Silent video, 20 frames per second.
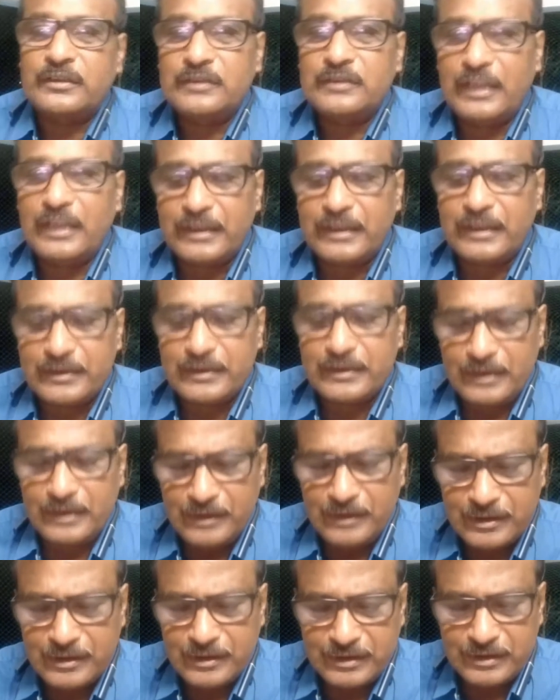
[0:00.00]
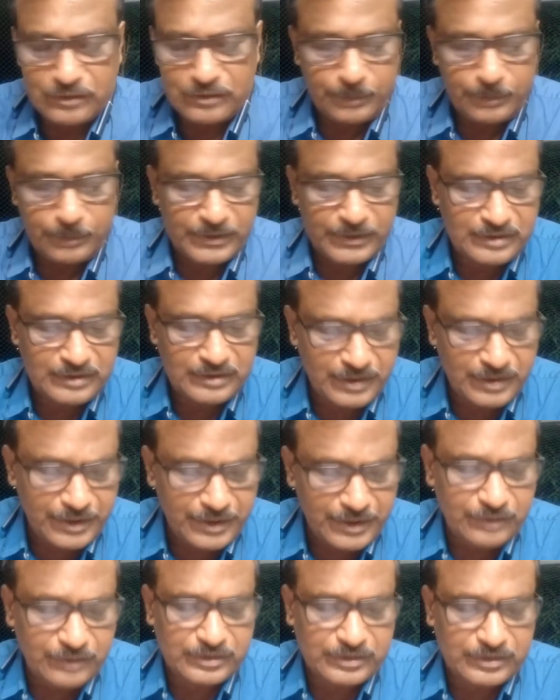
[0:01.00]
that is, illness is of a
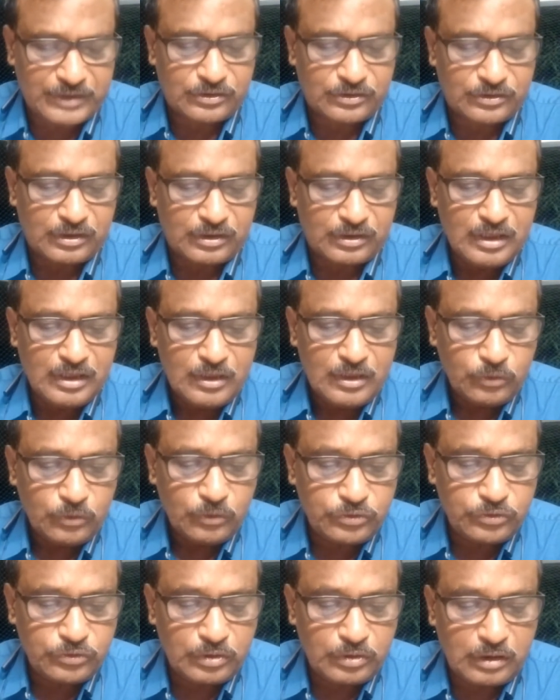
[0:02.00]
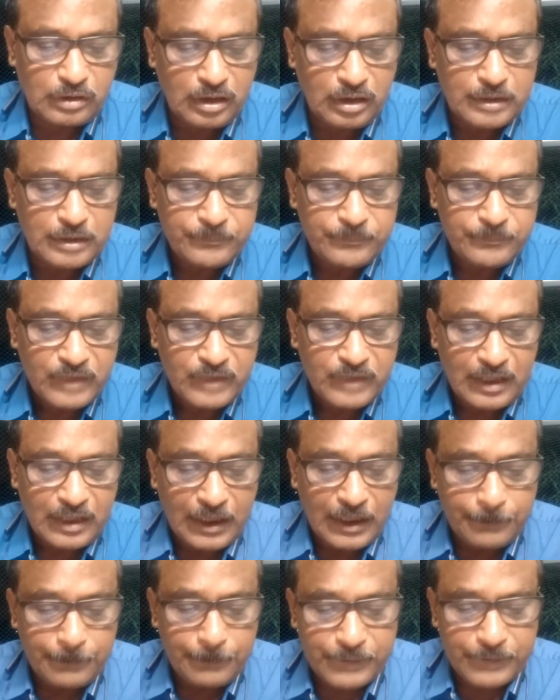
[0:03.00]
serious nature, which will call
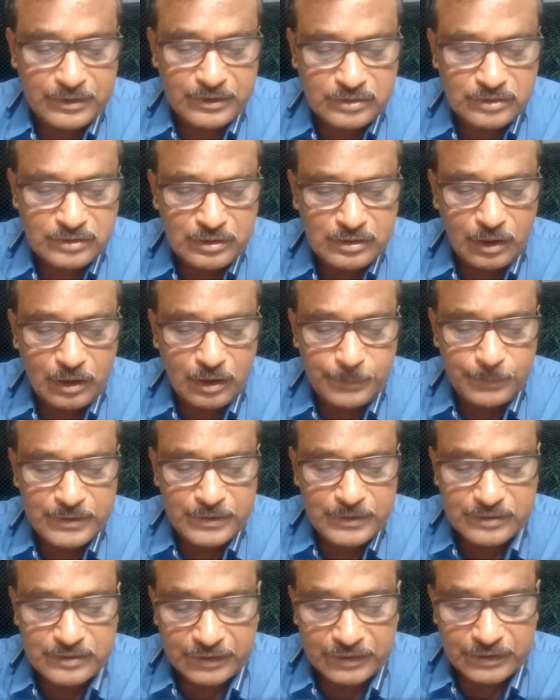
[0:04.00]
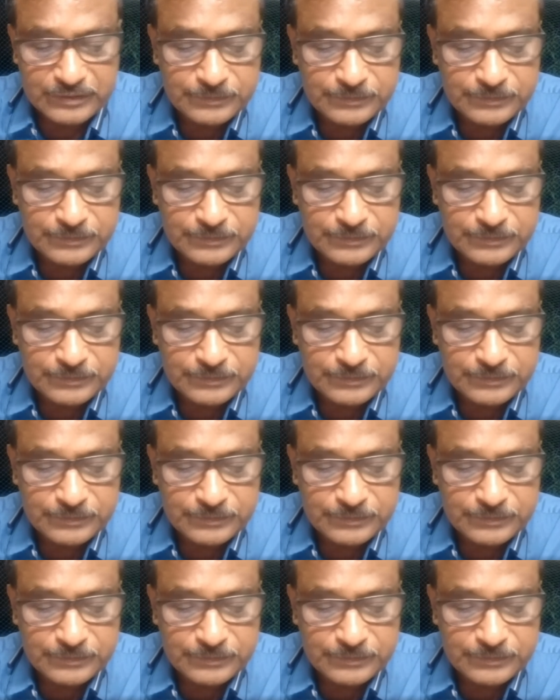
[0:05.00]
apprehension of his death.